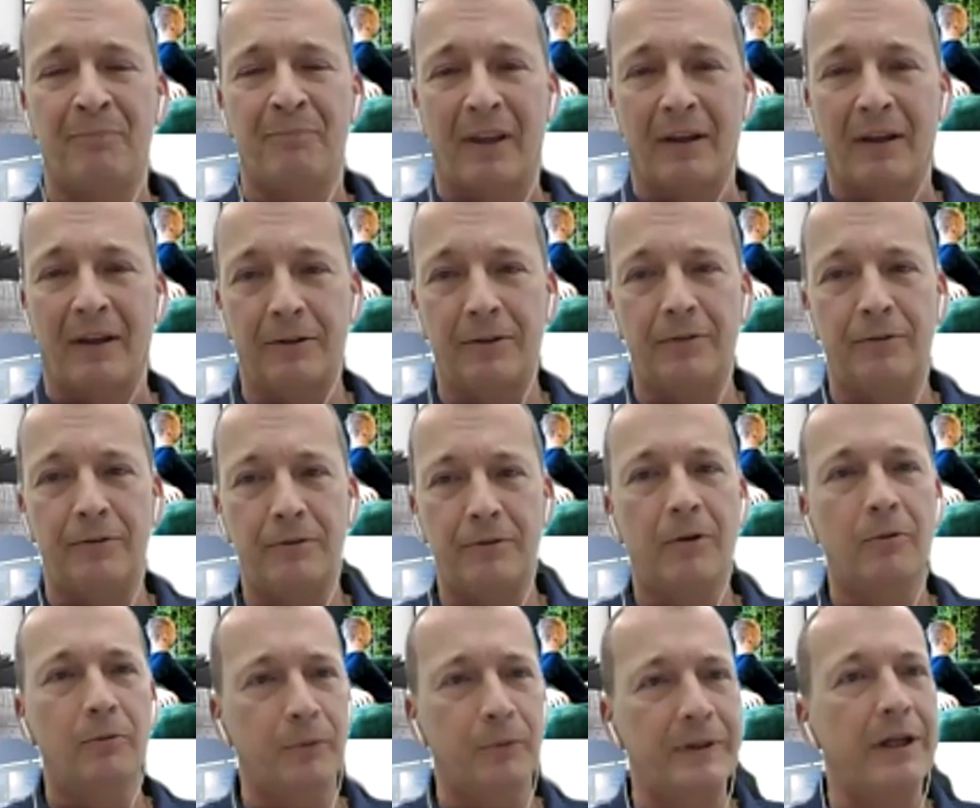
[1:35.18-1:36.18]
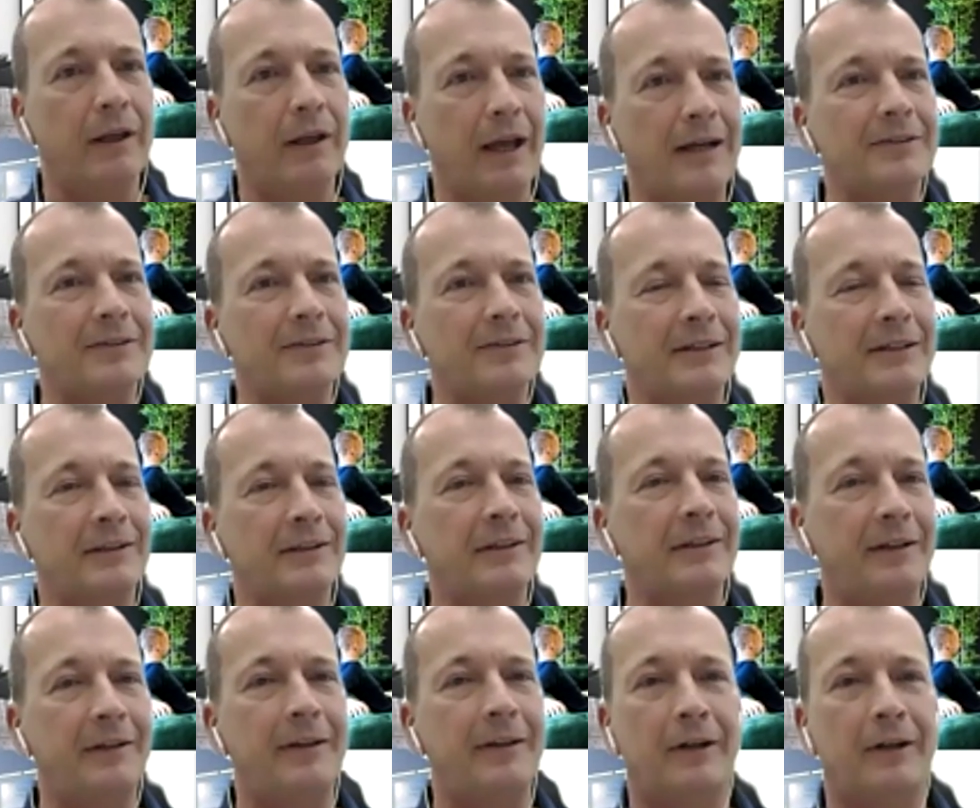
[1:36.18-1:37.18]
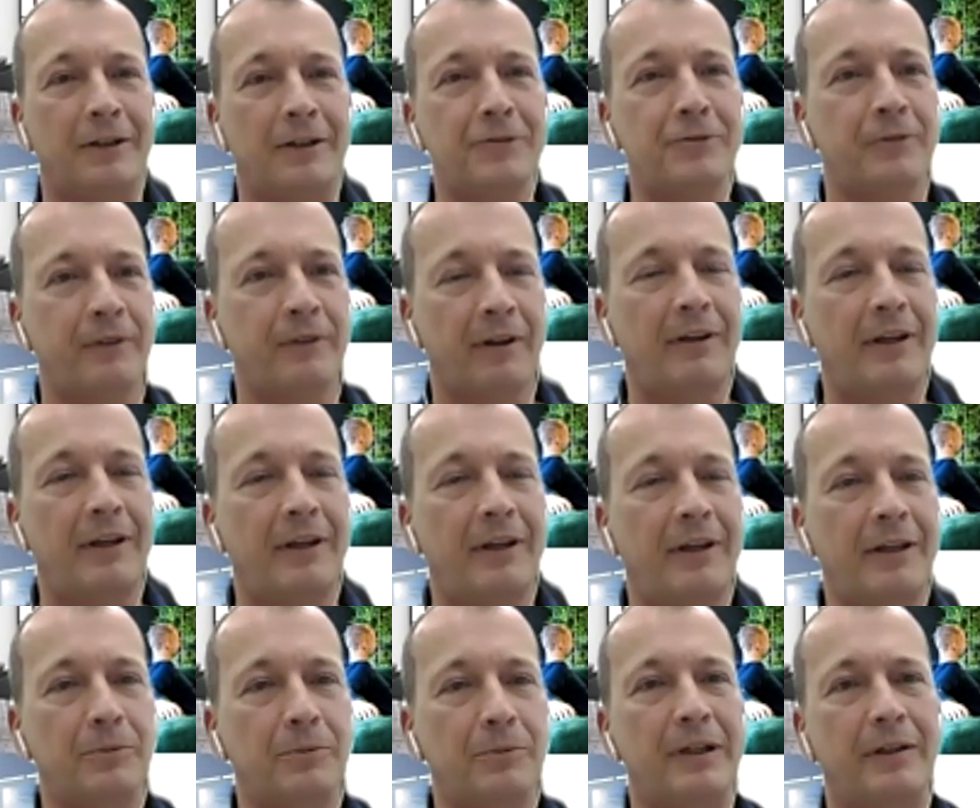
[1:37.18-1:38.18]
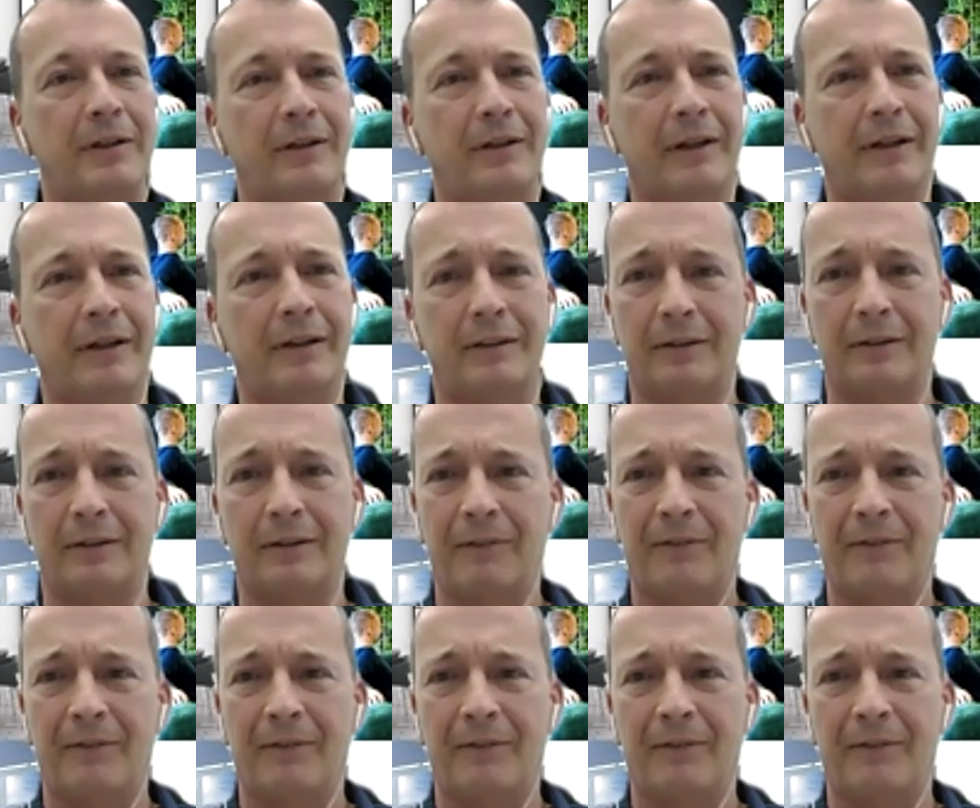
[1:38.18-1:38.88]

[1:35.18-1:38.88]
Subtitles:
you don't realize actually that there are certain things within there